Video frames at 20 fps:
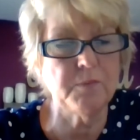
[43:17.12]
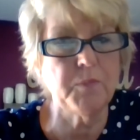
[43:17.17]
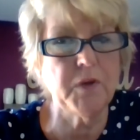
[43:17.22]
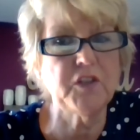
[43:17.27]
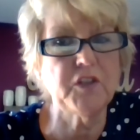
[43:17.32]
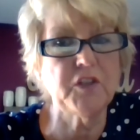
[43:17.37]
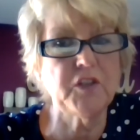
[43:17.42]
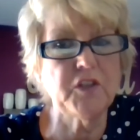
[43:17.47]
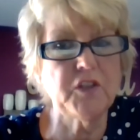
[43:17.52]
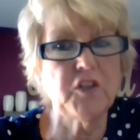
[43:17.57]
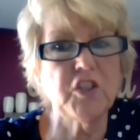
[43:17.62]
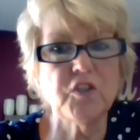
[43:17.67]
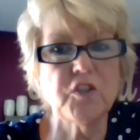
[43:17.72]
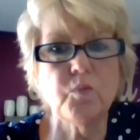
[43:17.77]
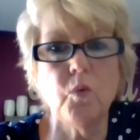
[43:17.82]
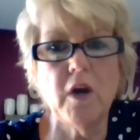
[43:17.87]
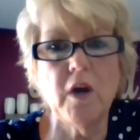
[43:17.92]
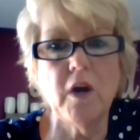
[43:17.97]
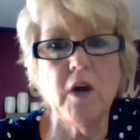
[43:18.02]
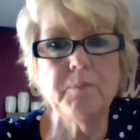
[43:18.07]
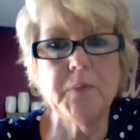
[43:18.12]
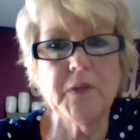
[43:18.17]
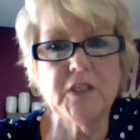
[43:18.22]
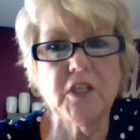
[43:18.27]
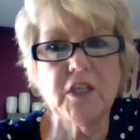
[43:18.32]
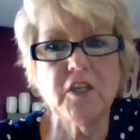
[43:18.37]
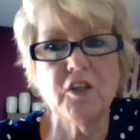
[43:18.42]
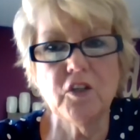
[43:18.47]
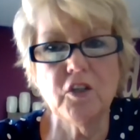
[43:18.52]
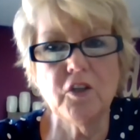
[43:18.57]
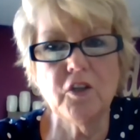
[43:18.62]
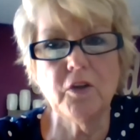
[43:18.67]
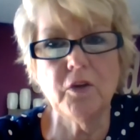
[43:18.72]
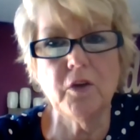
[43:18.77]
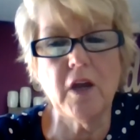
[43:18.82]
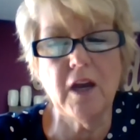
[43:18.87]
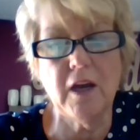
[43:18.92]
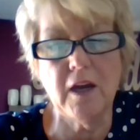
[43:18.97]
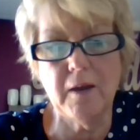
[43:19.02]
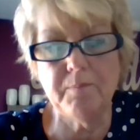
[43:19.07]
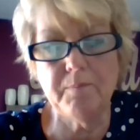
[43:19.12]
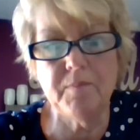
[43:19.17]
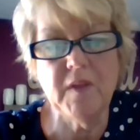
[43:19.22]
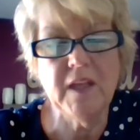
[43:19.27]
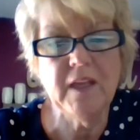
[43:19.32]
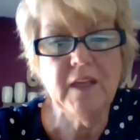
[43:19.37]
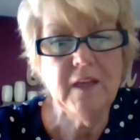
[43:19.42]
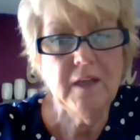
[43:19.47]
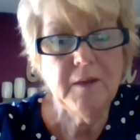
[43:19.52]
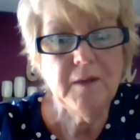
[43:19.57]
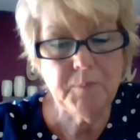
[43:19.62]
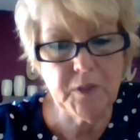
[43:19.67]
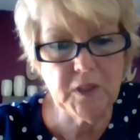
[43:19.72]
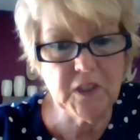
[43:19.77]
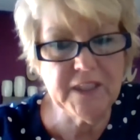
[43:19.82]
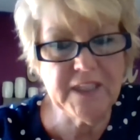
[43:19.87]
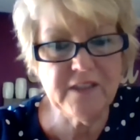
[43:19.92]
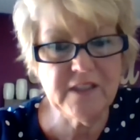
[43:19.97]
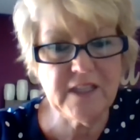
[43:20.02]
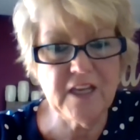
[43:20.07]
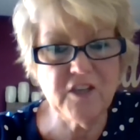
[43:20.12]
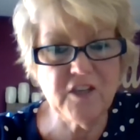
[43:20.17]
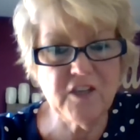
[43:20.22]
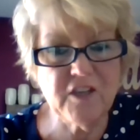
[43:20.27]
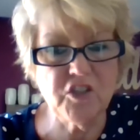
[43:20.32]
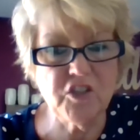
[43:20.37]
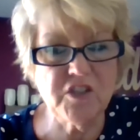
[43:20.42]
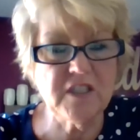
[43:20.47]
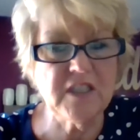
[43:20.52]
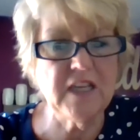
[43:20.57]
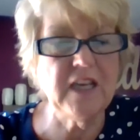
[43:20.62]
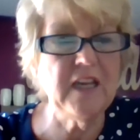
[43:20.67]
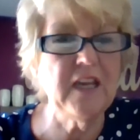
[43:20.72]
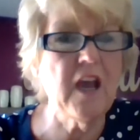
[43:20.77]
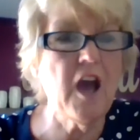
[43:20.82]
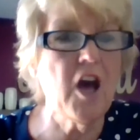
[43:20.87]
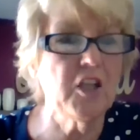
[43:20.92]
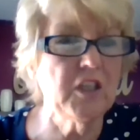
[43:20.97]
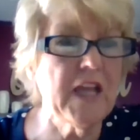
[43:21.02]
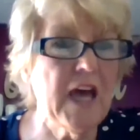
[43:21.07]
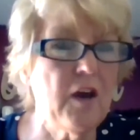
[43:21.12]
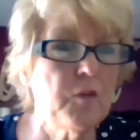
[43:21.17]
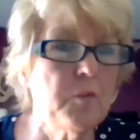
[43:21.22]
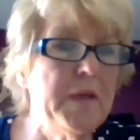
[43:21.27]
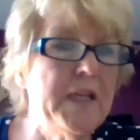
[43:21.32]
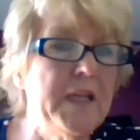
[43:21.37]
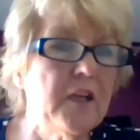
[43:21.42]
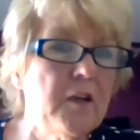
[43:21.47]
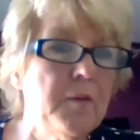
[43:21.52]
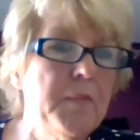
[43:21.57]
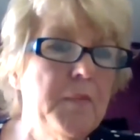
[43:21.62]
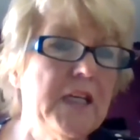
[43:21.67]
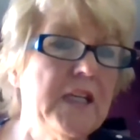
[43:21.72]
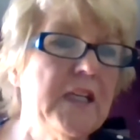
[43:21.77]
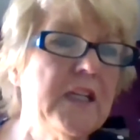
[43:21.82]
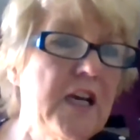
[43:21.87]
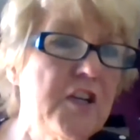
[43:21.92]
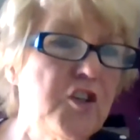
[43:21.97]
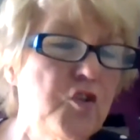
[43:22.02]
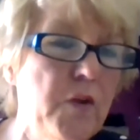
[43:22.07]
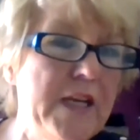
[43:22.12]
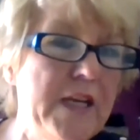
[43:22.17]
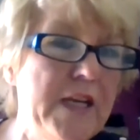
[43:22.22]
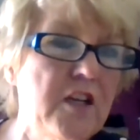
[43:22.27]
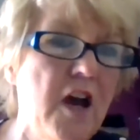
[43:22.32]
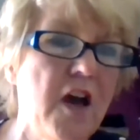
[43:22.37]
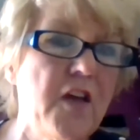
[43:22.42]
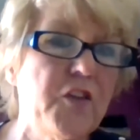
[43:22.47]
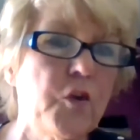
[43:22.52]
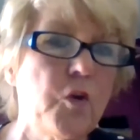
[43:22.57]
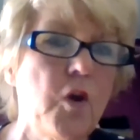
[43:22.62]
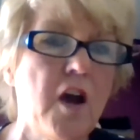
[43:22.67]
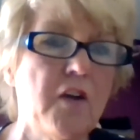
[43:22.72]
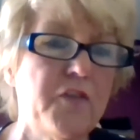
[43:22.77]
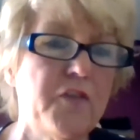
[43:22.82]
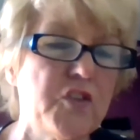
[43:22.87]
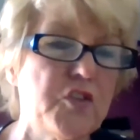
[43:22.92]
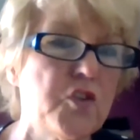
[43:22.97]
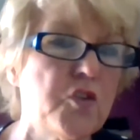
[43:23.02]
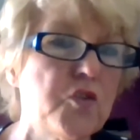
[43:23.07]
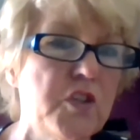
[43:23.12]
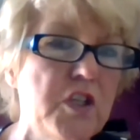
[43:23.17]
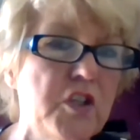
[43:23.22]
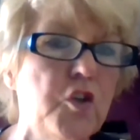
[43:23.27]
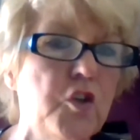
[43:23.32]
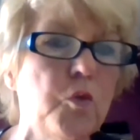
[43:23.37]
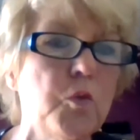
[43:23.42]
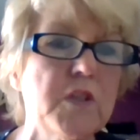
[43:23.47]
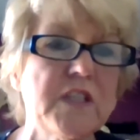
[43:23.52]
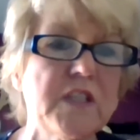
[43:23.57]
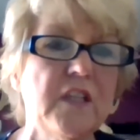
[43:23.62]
but this one particular police agency allowed me to come in and I trained all their officers, and there was